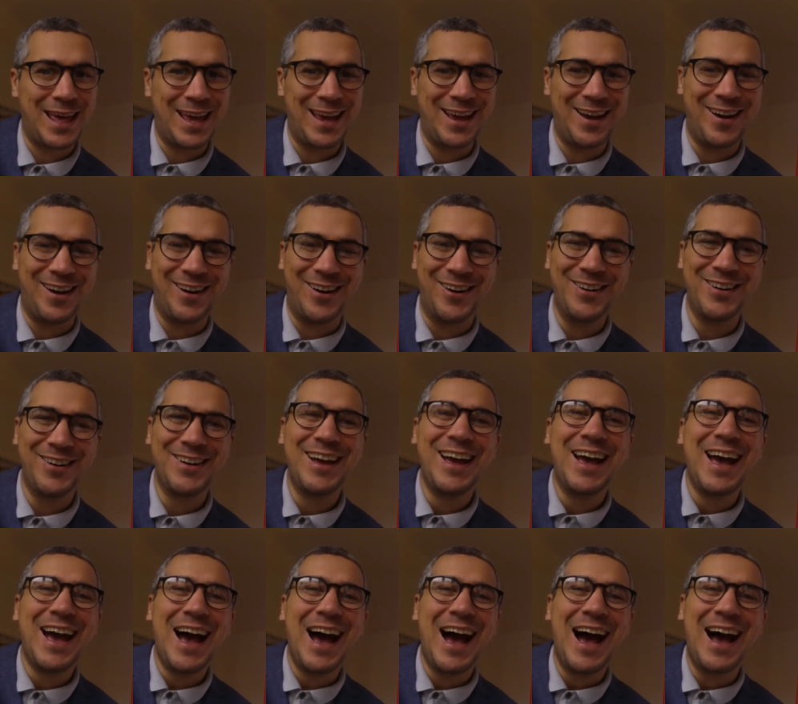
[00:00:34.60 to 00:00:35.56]
they are,
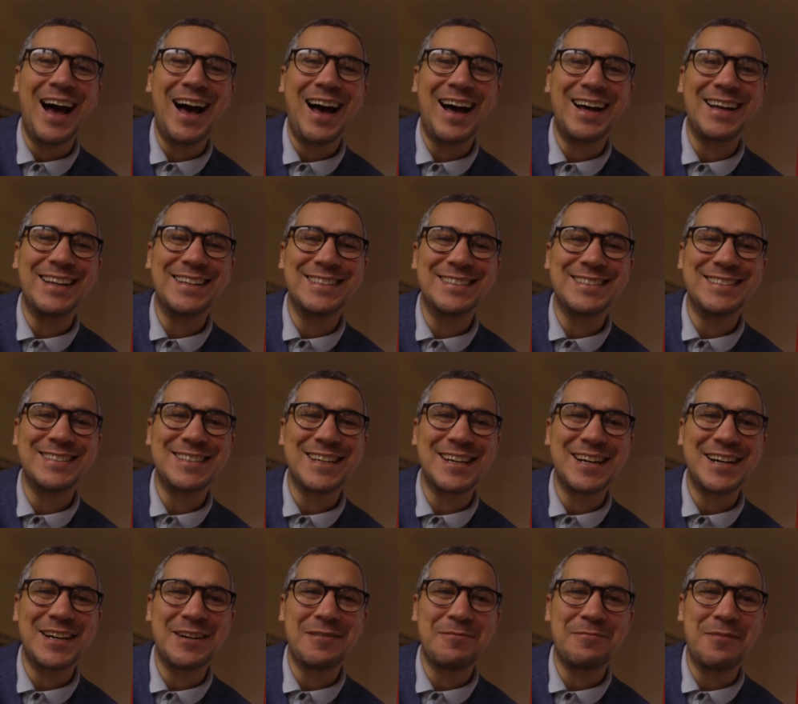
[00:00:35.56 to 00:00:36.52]
and
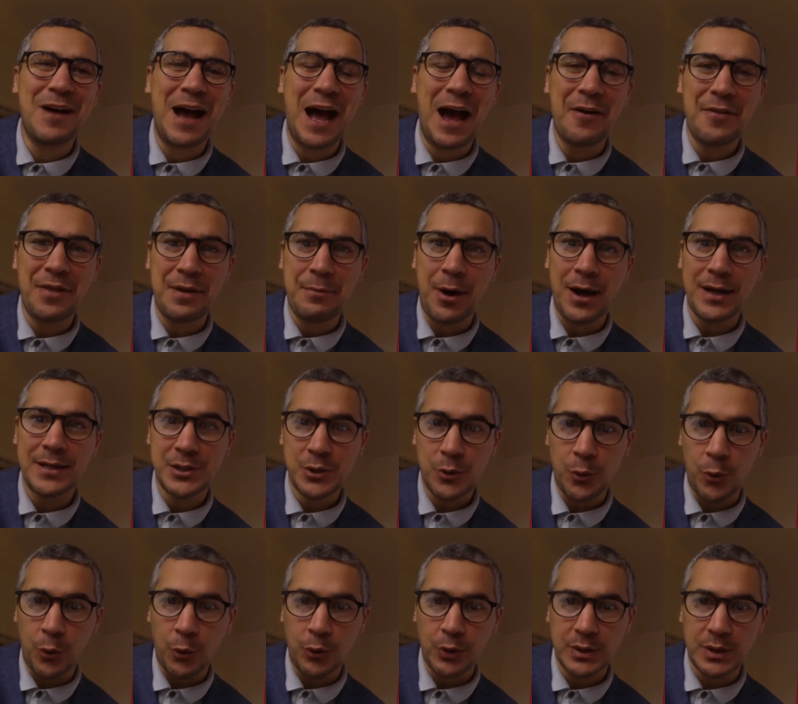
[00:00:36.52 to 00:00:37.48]
um, how they might
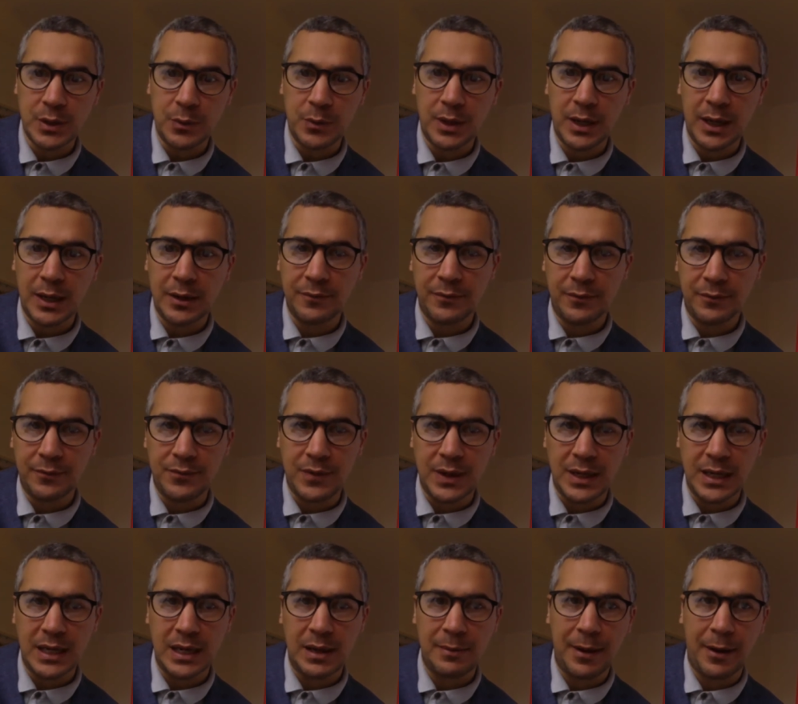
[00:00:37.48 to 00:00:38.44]
talk. So we're kind of
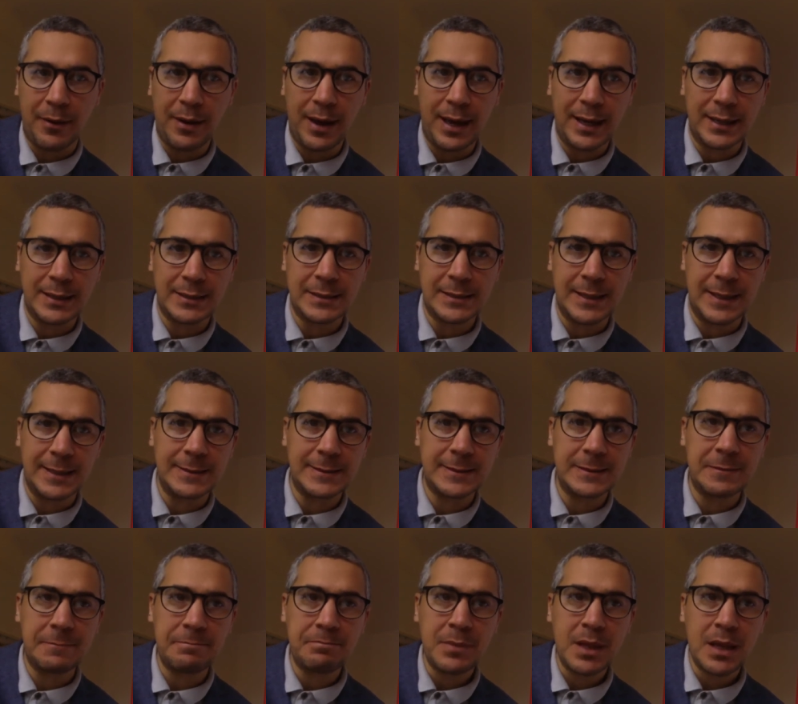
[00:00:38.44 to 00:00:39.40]
thinking about accents.